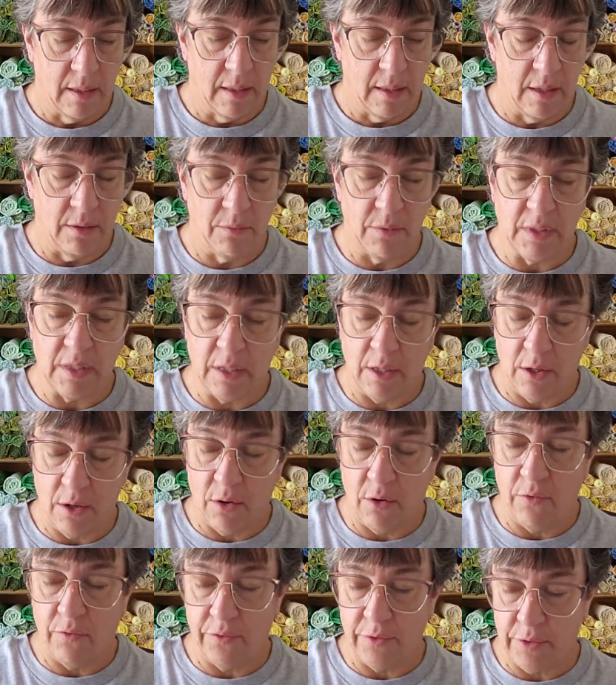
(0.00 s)

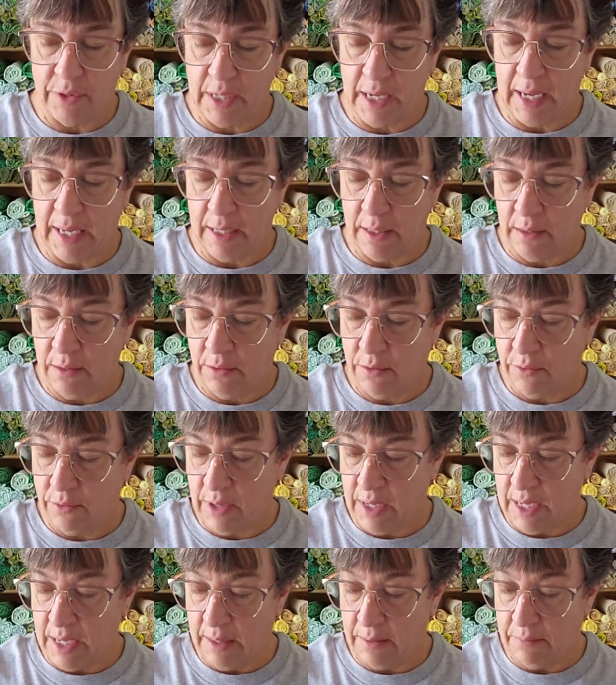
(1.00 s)
overdyed
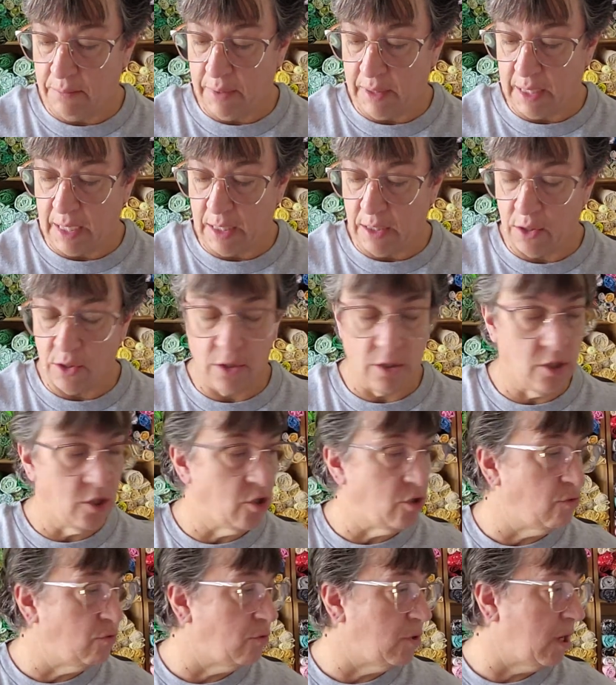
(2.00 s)
green, but I
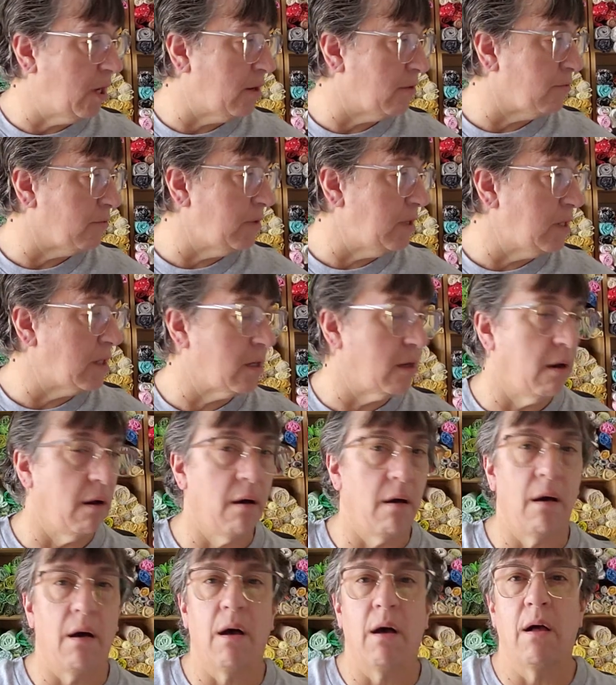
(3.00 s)
do not
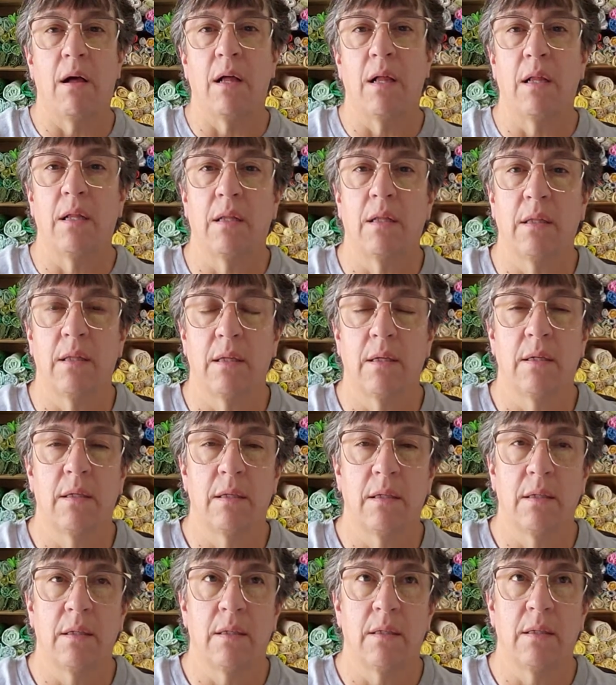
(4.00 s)
recall
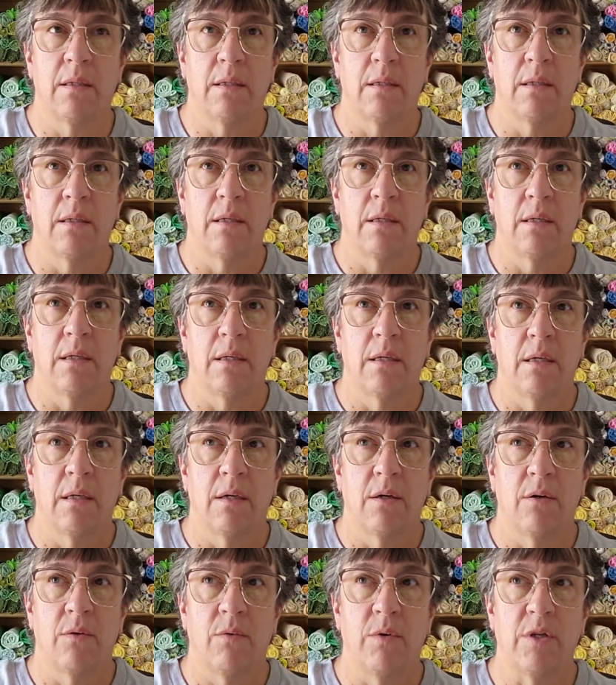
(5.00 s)

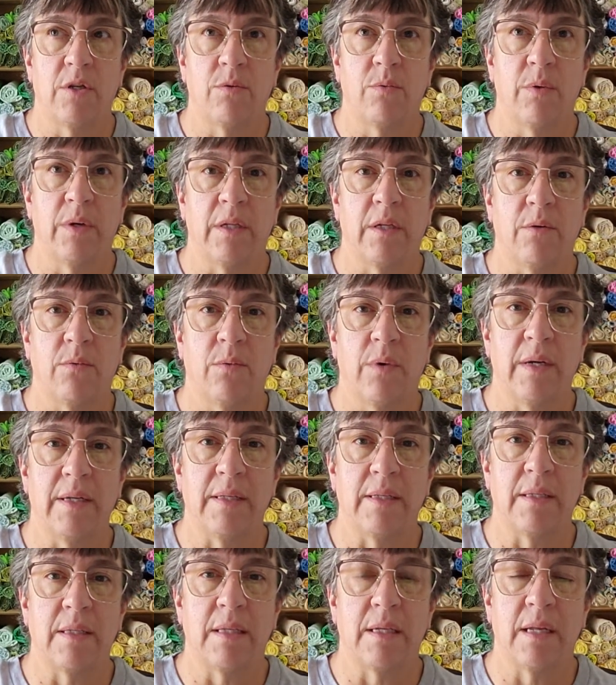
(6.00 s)
which one it
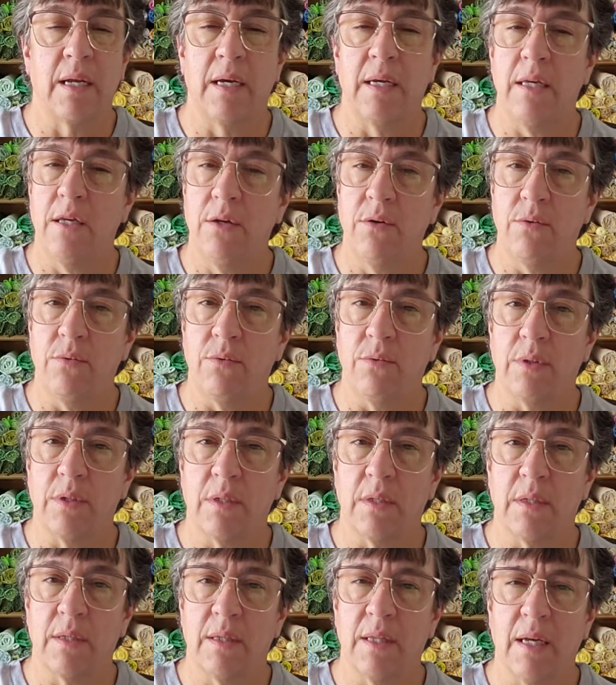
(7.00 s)
was that I
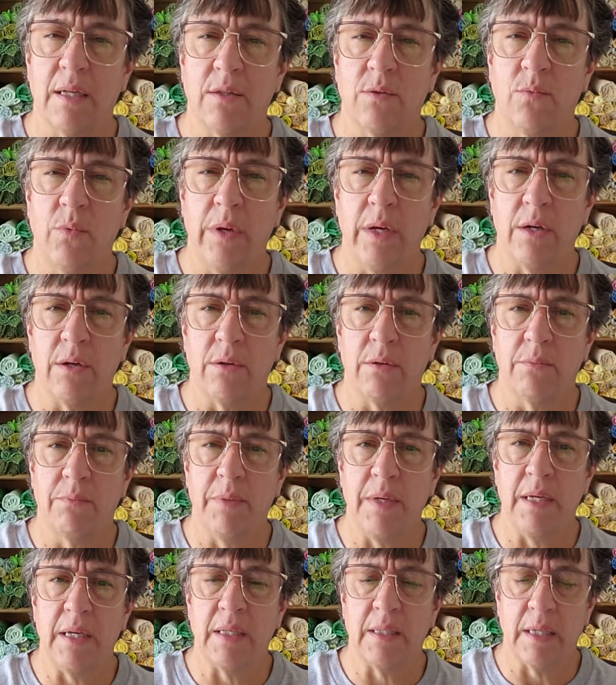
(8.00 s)
used. That's weird,
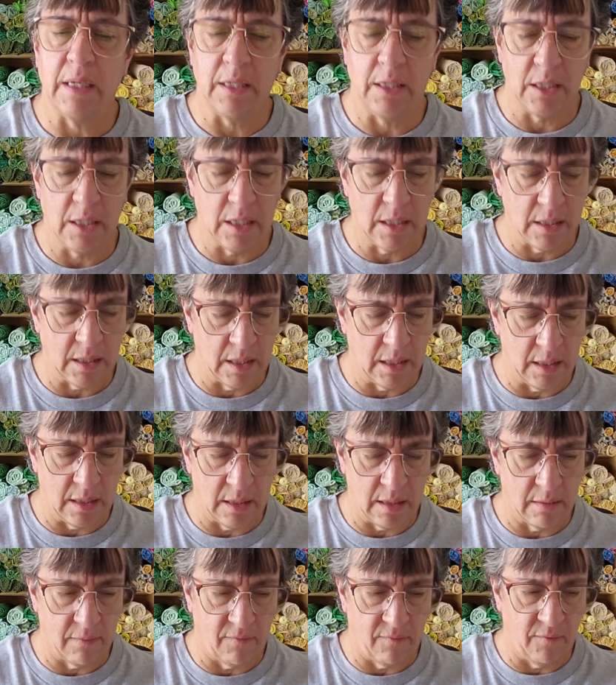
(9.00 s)
because I just
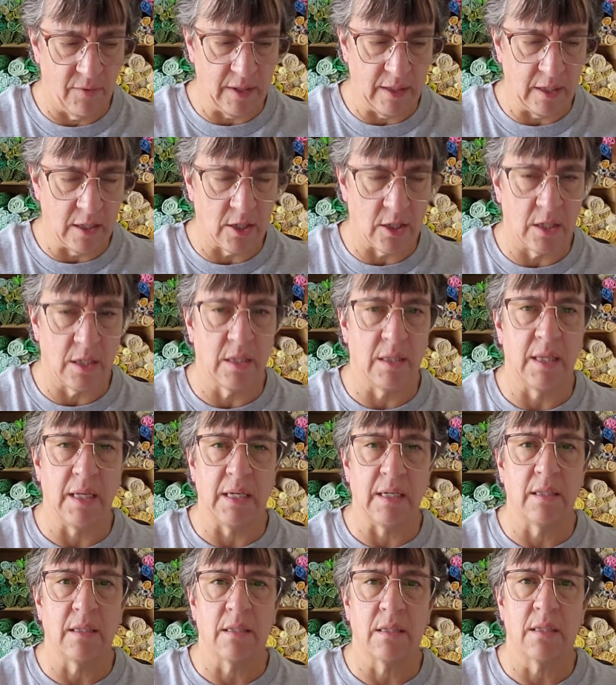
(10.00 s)
finished
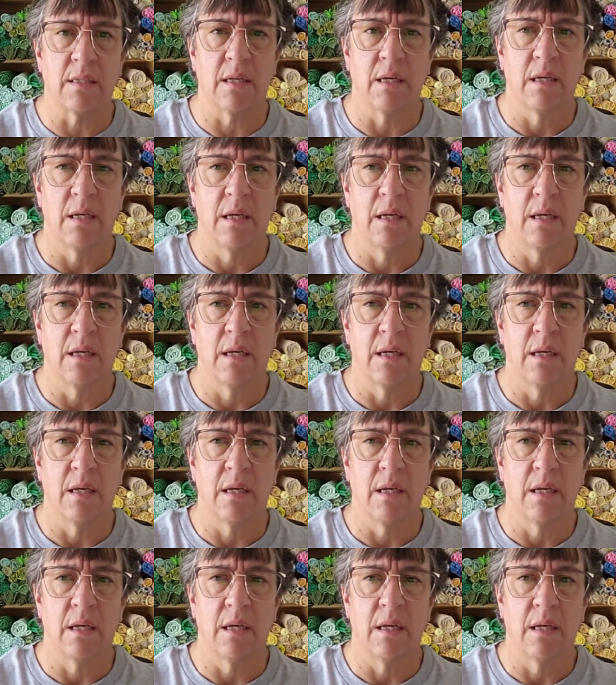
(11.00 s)
this